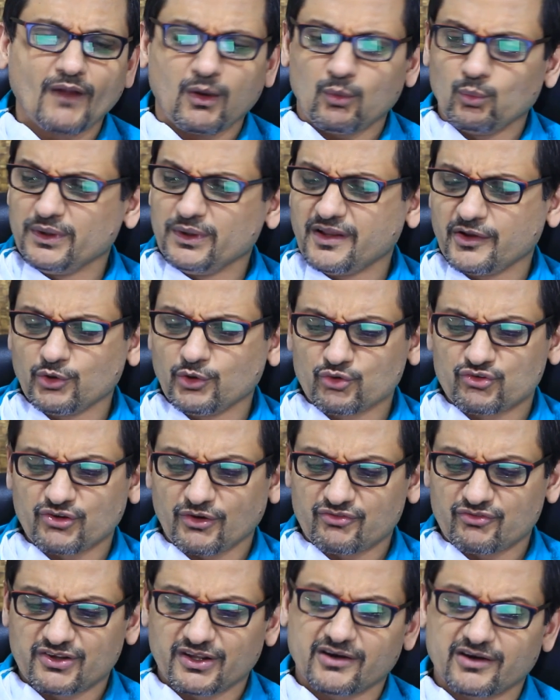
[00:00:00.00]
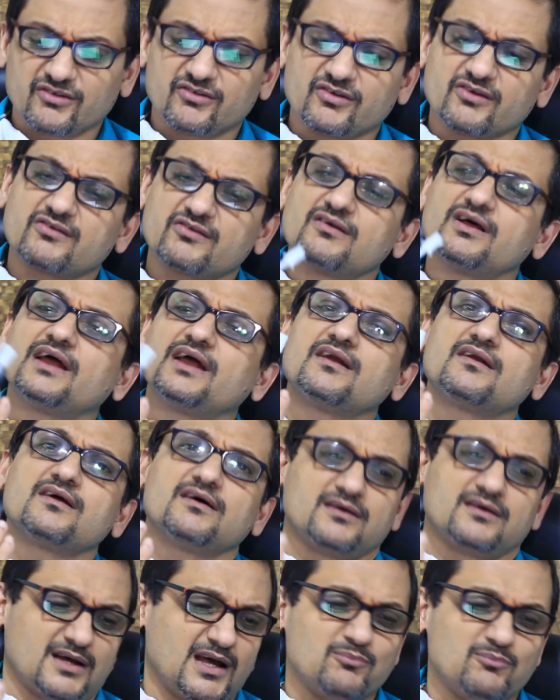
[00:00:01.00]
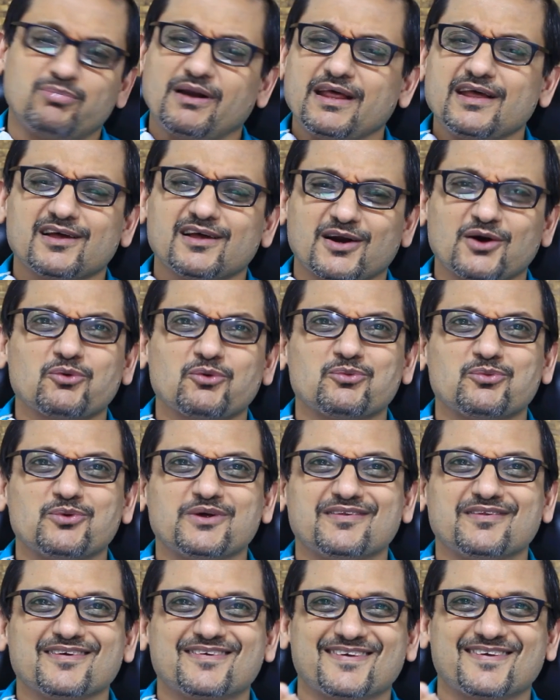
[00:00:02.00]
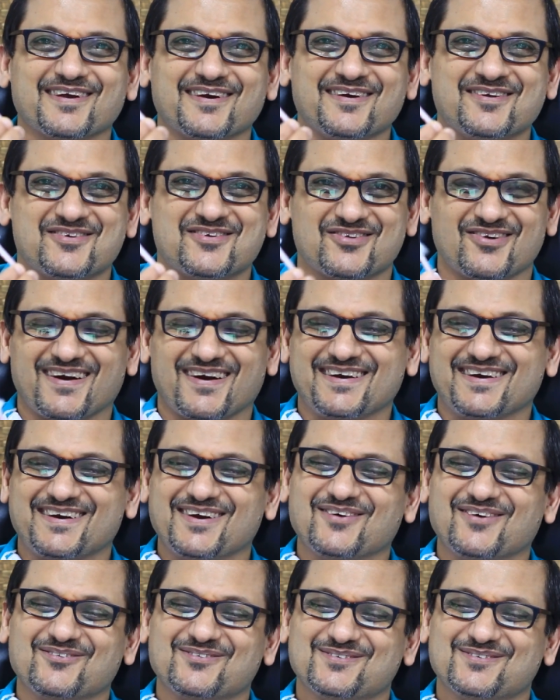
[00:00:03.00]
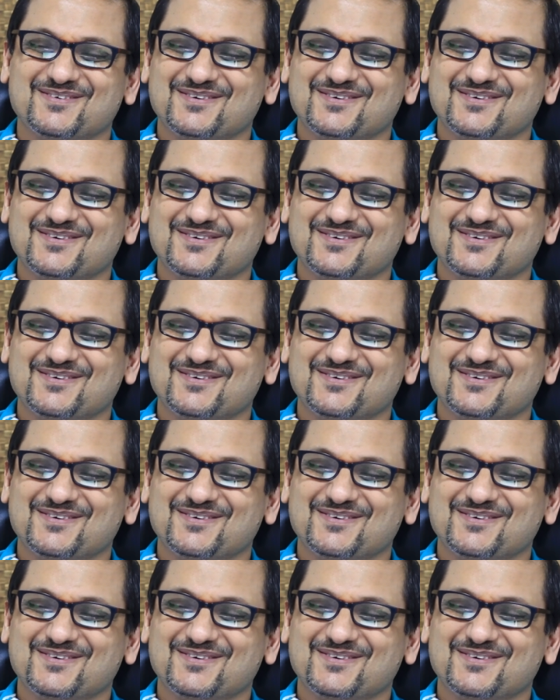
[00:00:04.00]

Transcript: with the use of syringes, and I'm playing around with the syringe right now.